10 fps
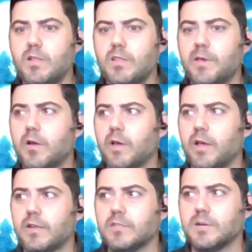Let me go
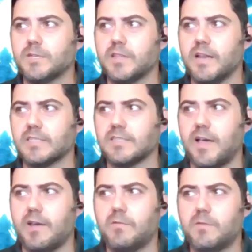ahead and jump to the next
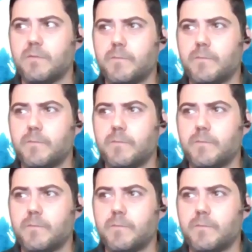slide.